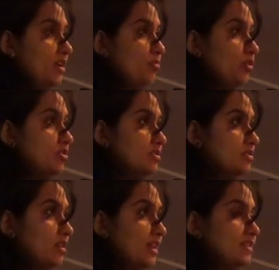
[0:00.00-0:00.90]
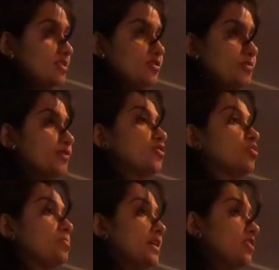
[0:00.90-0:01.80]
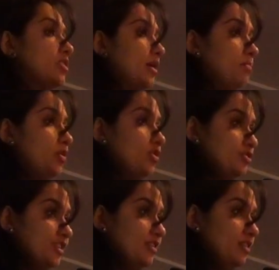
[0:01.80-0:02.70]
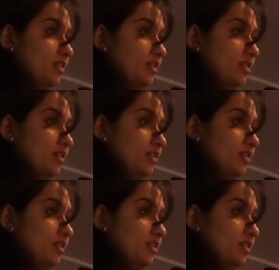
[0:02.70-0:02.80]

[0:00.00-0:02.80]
because let's assume if you go by your cup logic,